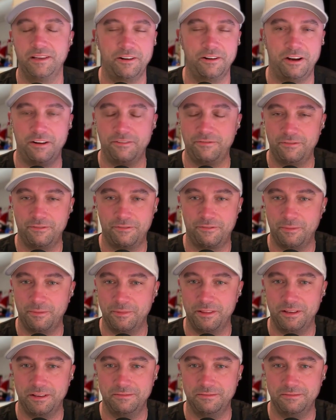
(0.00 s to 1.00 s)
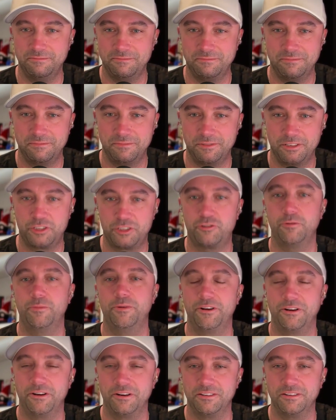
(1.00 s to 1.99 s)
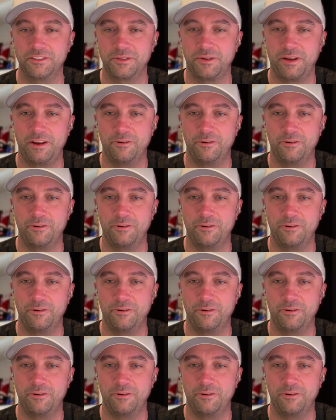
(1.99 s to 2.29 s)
off from the distributor. And so I